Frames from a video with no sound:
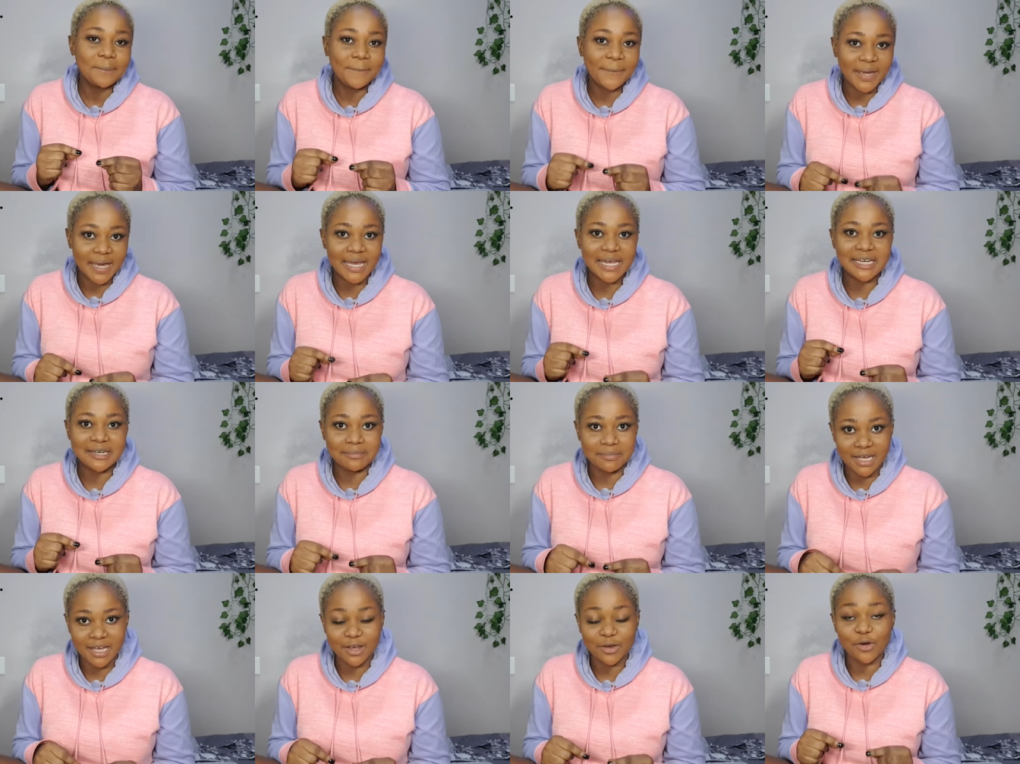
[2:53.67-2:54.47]
paying
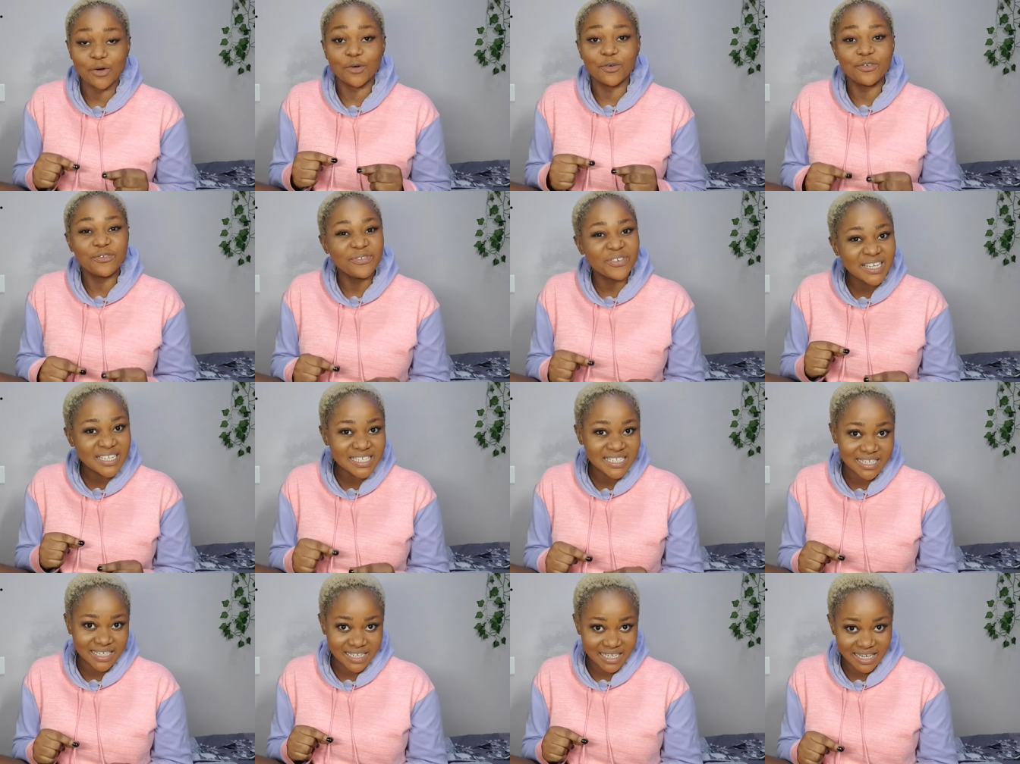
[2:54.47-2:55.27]
me
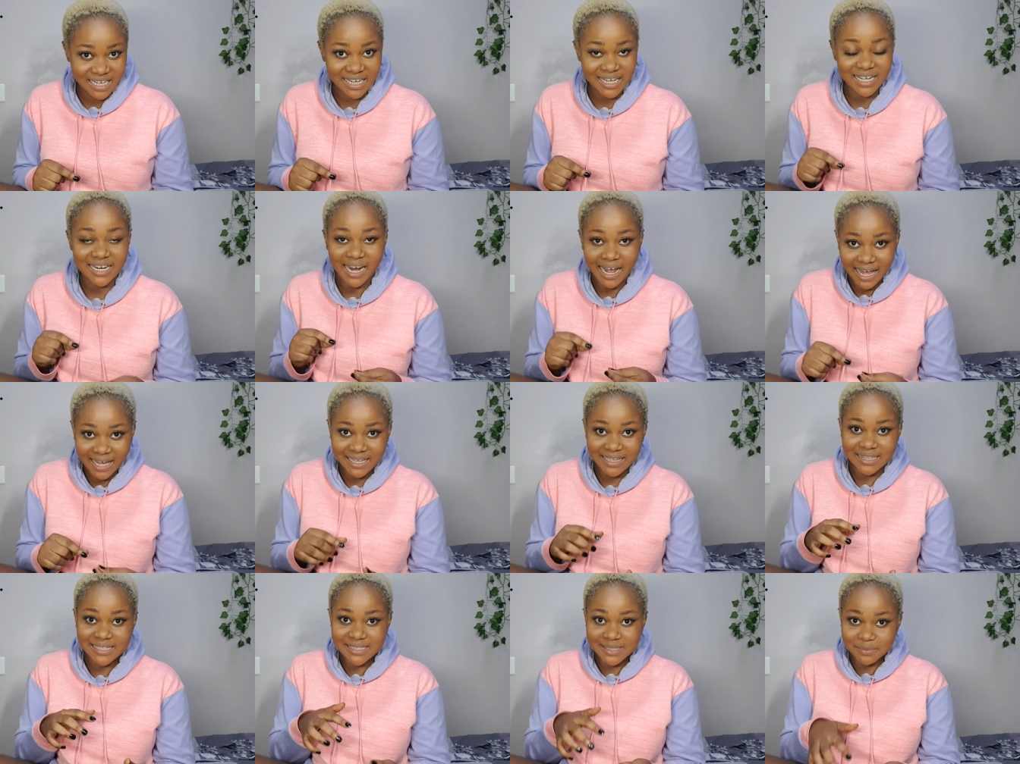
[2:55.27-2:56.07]
officially.
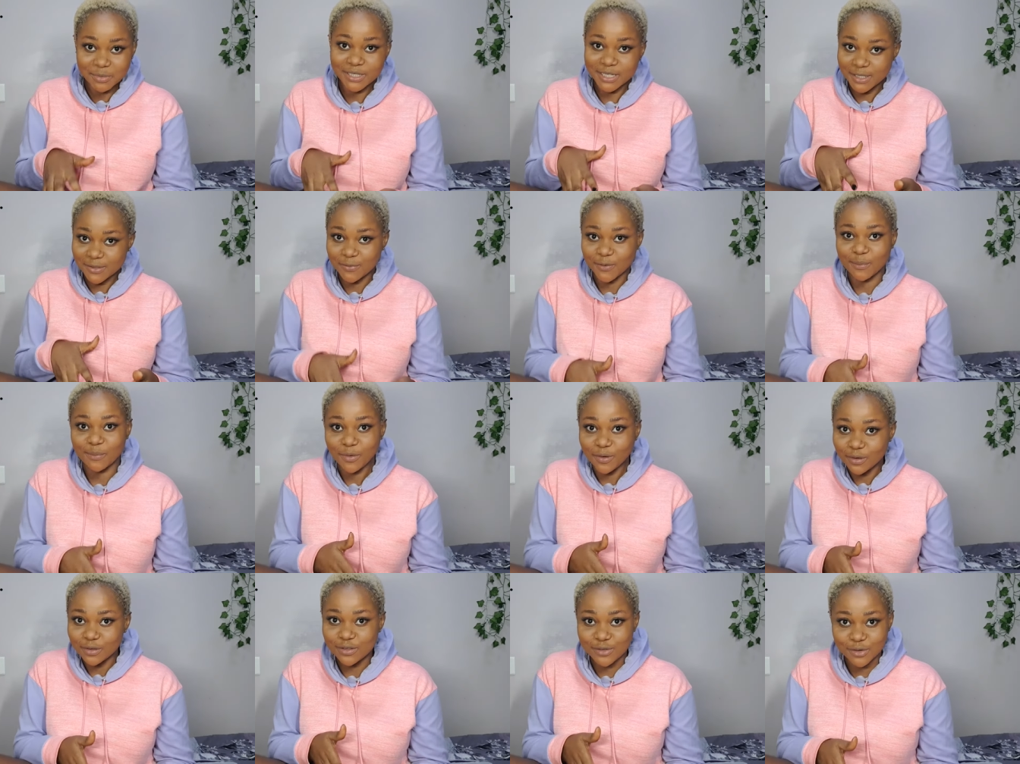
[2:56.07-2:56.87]
Like this money is from
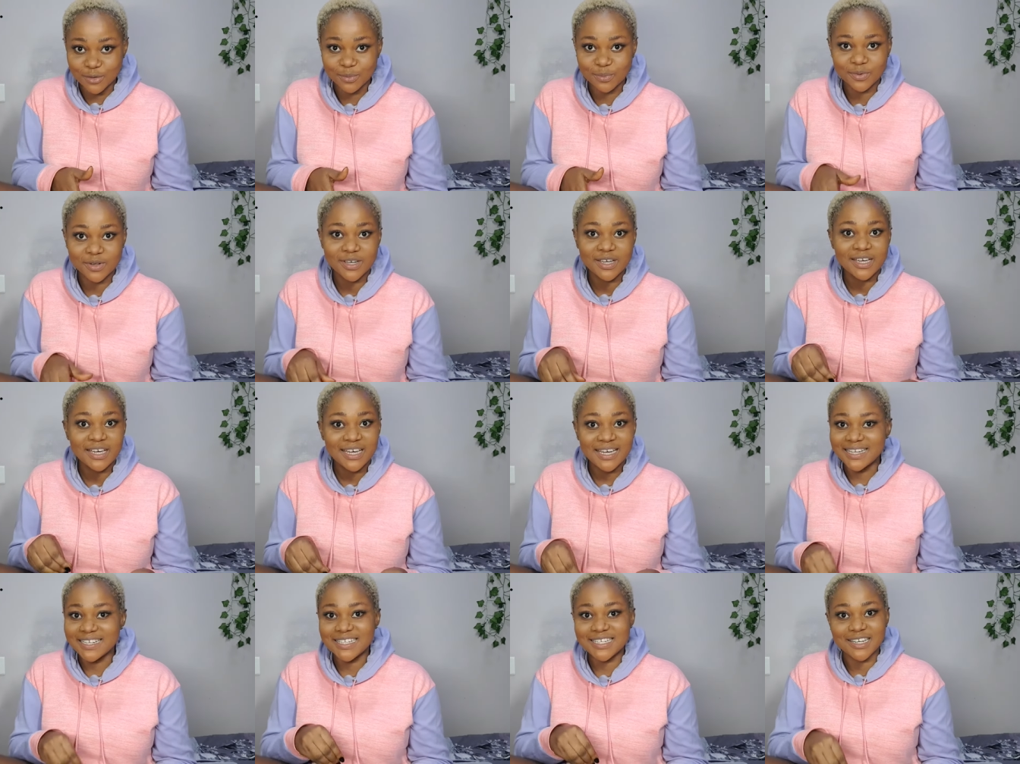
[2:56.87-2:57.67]
YouTube
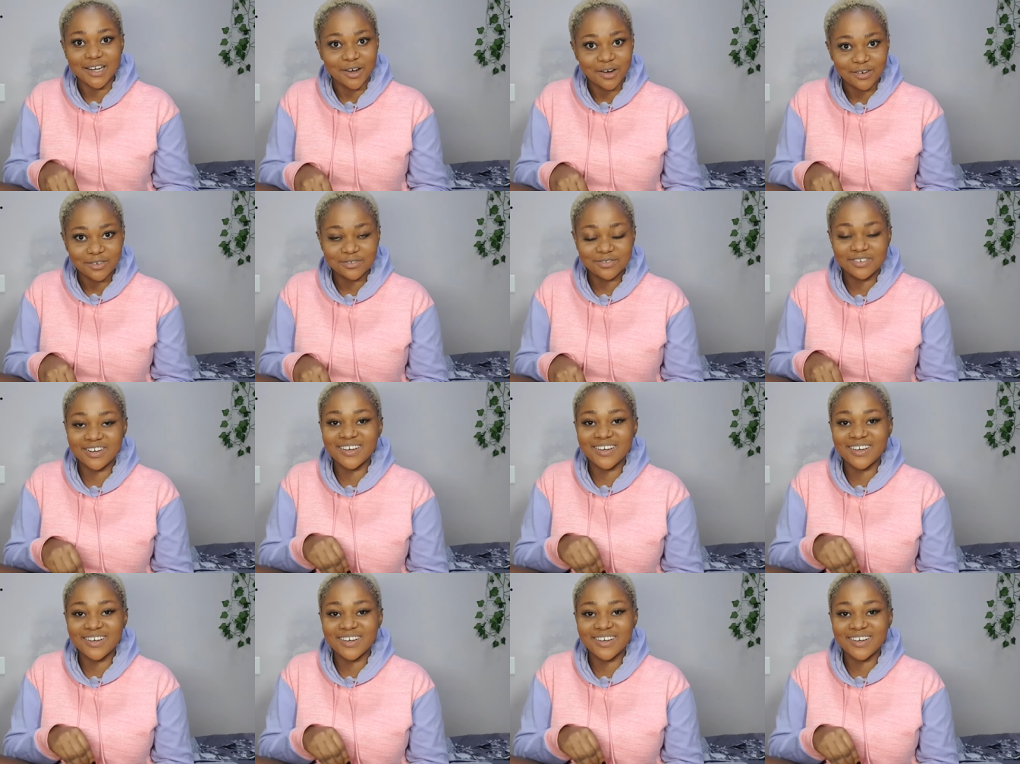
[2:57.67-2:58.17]
itself.